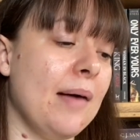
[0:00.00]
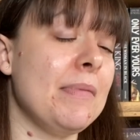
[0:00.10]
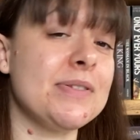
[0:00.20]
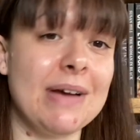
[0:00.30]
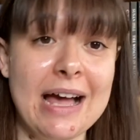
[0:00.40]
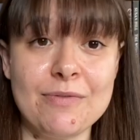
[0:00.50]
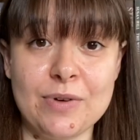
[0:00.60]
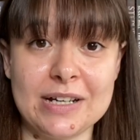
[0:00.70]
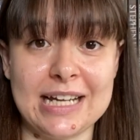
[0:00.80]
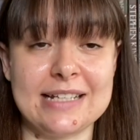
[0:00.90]
So I have
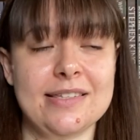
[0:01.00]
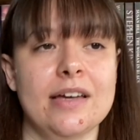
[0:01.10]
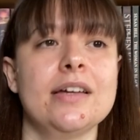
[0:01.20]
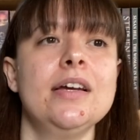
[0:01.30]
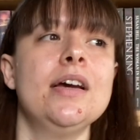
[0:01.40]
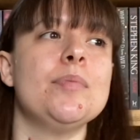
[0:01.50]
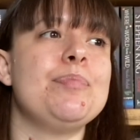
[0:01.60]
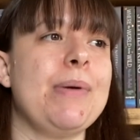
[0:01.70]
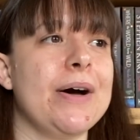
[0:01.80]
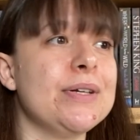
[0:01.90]
worked later,
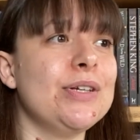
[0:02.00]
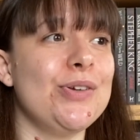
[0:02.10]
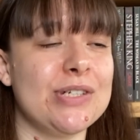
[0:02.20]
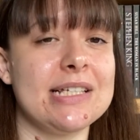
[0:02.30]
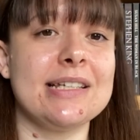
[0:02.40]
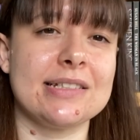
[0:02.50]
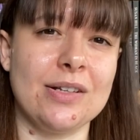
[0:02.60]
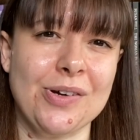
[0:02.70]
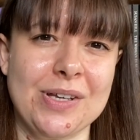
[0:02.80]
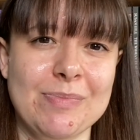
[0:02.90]
but usually 6
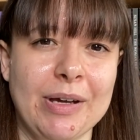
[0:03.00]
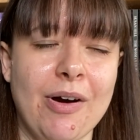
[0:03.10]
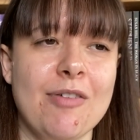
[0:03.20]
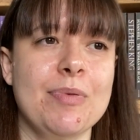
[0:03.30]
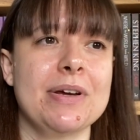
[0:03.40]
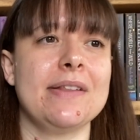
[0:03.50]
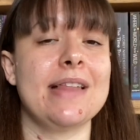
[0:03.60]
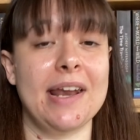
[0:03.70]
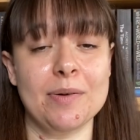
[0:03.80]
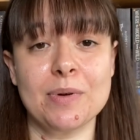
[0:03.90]
o'clock is my cut-off point, and
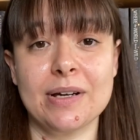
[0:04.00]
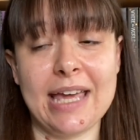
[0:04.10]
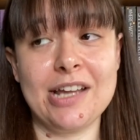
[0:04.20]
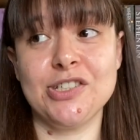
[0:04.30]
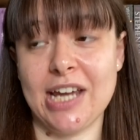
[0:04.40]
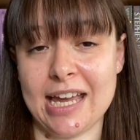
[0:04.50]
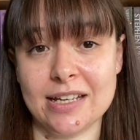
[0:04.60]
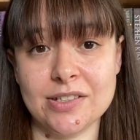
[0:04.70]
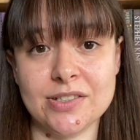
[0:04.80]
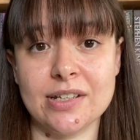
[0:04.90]
then I will get
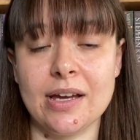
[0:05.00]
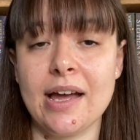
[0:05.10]
changed,